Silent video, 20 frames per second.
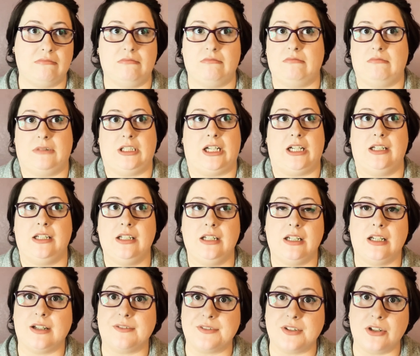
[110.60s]
God didn't
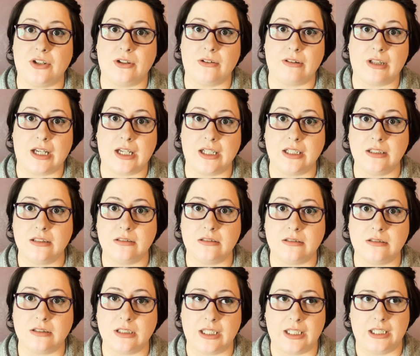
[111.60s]
have to do that.
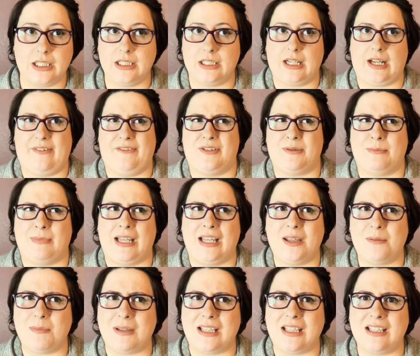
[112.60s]
He didn't have to
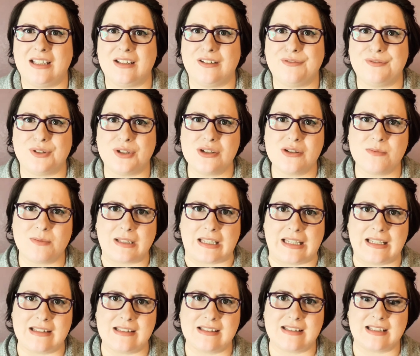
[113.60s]
make me in the first
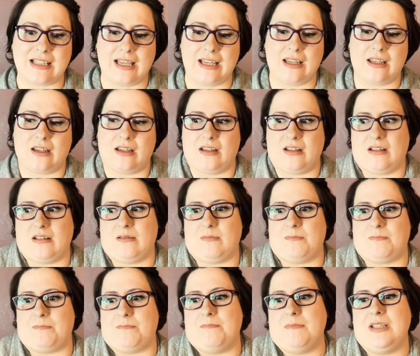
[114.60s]
place. Like,
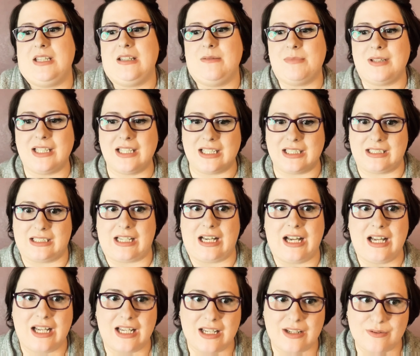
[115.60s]
me being
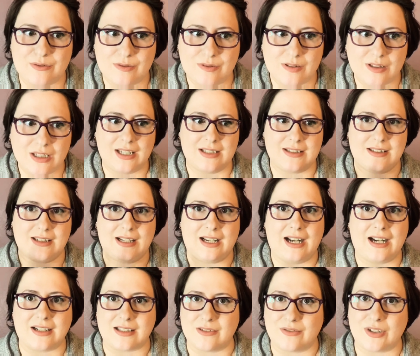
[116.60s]
alive is an
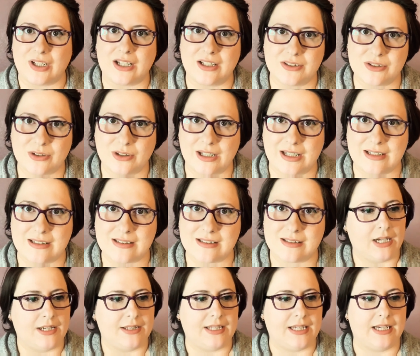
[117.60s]
act of God's
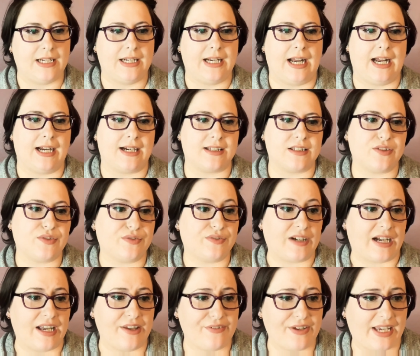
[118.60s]
grace. Then in Acts
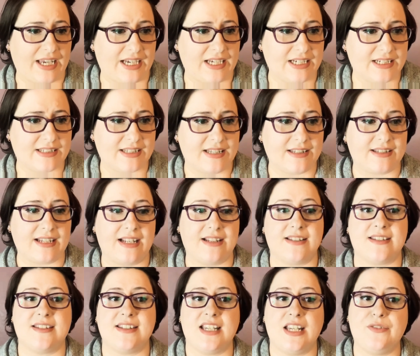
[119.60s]
5:8, it says, and
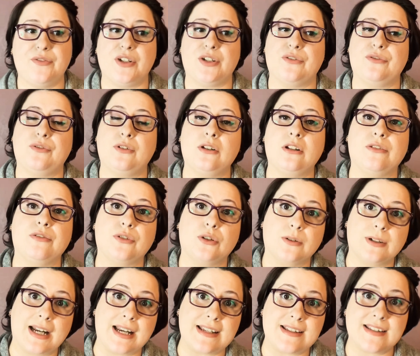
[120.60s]
Stephen, full of
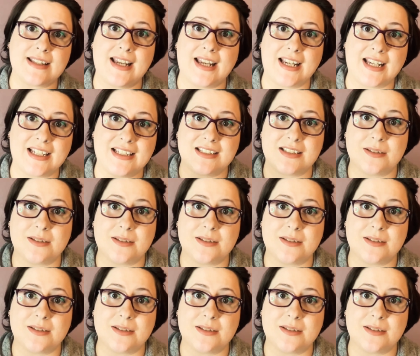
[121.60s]
grace and